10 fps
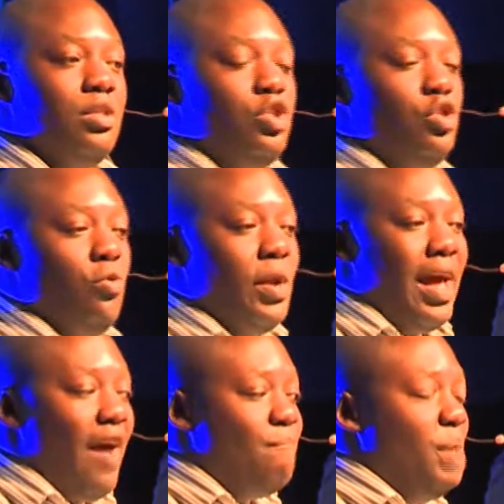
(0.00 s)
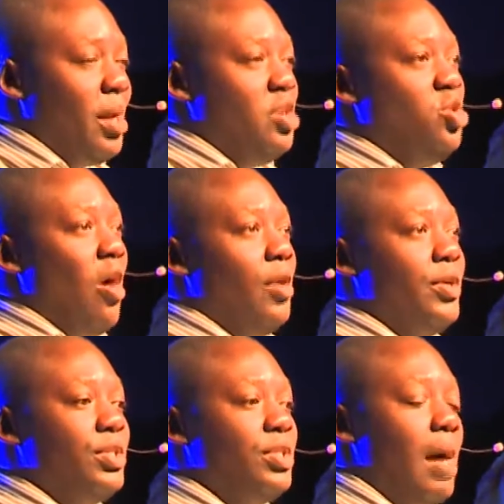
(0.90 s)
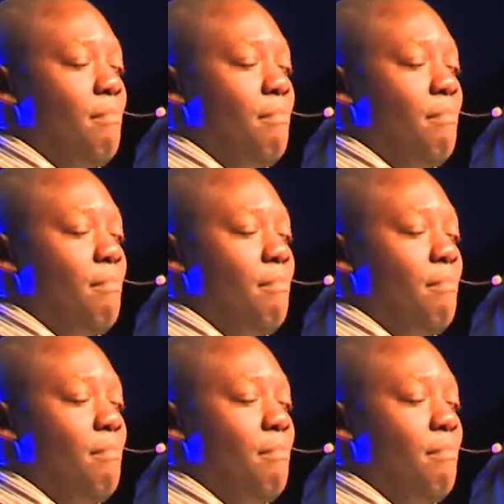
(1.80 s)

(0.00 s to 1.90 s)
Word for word: $2.5 billion a